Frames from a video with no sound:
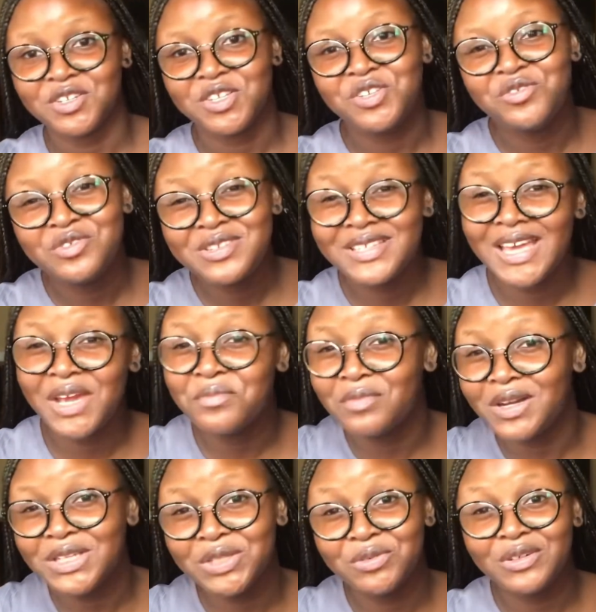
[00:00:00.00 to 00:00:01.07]
you saying
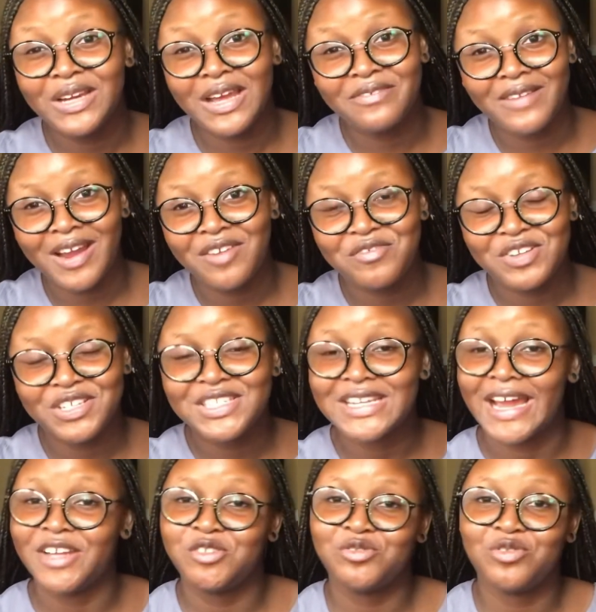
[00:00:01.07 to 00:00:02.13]
money will never reach,
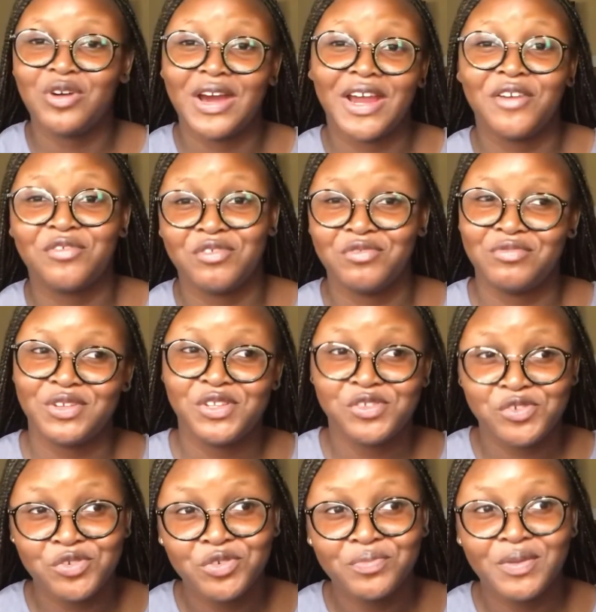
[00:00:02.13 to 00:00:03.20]
I do not agree with
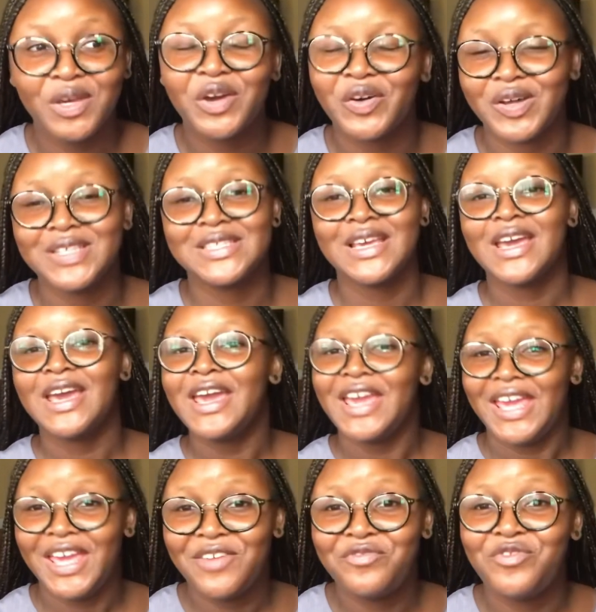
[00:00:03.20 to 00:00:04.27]
you, because
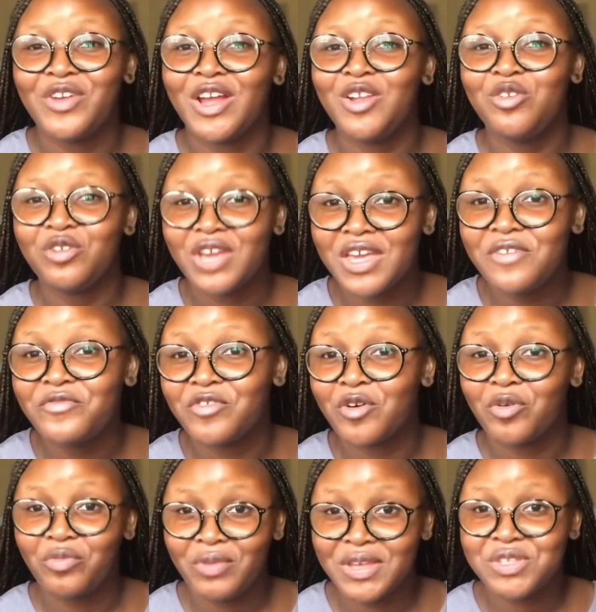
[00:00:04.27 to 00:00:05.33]
if you are looking for
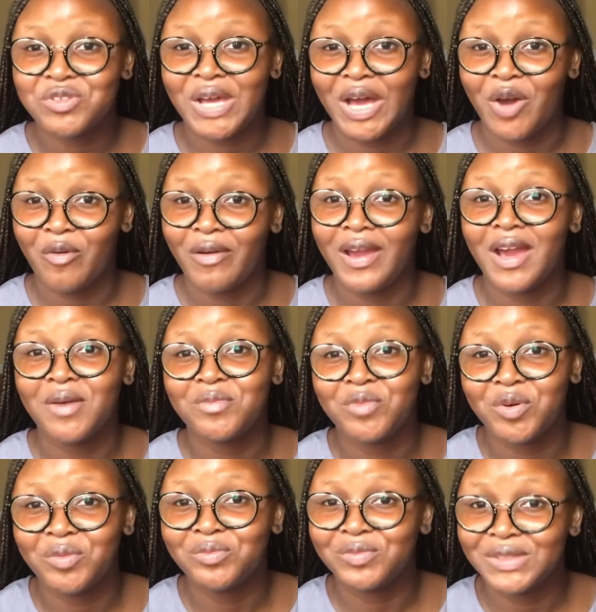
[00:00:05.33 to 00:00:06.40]
ways to acquire
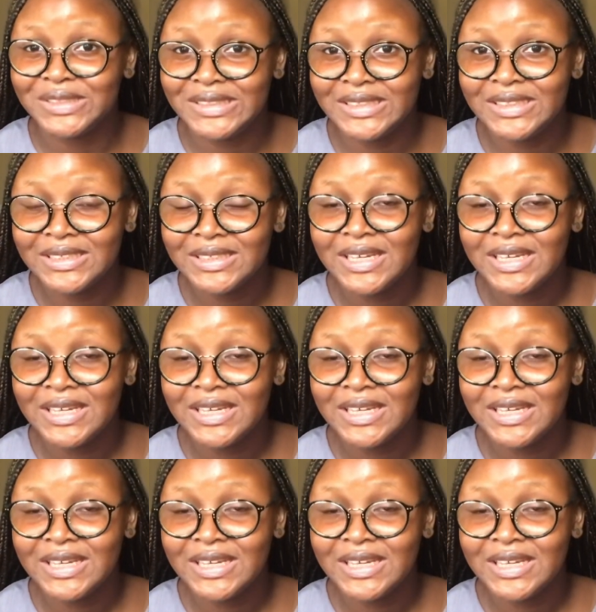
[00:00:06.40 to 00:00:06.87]
more money,